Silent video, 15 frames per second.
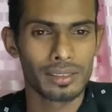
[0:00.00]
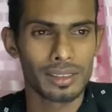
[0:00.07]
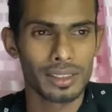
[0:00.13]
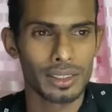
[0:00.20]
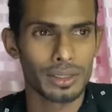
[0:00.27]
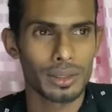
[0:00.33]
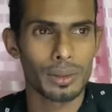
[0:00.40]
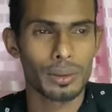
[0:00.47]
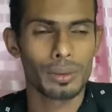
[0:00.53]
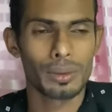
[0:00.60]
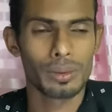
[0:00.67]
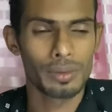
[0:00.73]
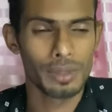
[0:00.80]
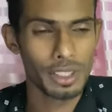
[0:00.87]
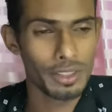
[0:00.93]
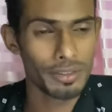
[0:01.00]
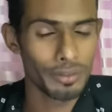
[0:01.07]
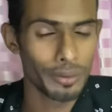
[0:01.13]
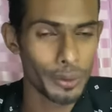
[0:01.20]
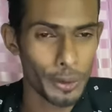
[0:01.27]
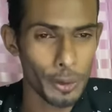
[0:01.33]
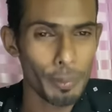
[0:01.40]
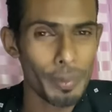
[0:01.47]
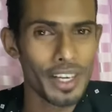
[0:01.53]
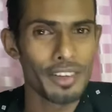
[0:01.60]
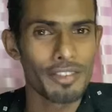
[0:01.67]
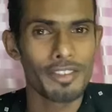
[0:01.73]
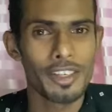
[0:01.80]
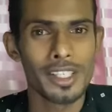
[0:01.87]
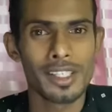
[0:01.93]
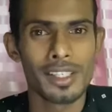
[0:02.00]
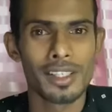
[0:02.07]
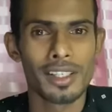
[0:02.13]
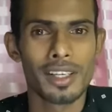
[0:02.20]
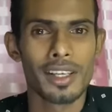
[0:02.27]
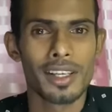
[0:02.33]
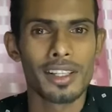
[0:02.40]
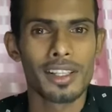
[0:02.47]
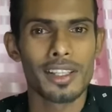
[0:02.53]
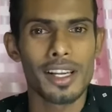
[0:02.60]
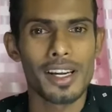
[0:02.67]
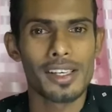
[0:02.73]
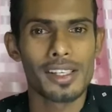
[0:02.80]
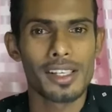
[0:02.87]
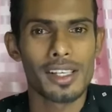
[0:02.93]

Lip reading: So it's for your benefit that